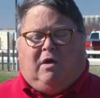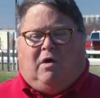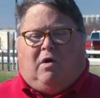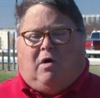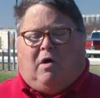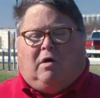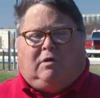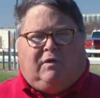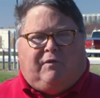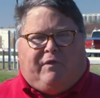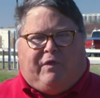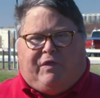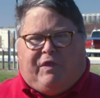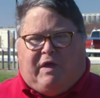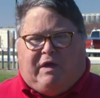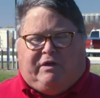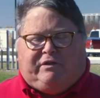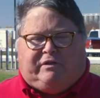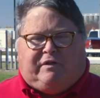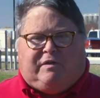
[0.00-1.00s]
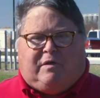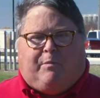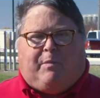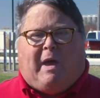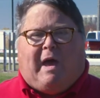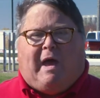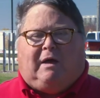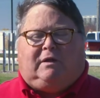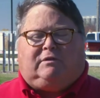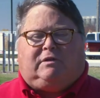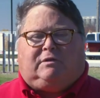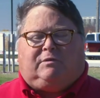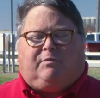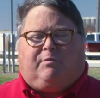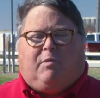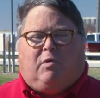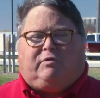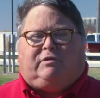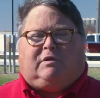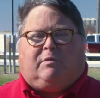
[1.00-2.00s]
all of the things in the bag, the
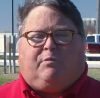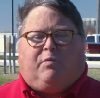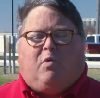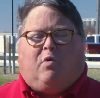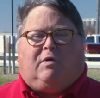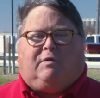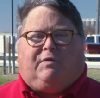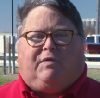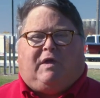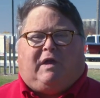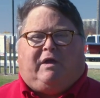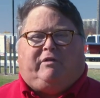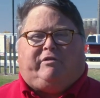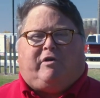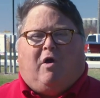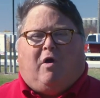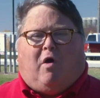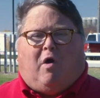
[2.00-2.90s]
most important things,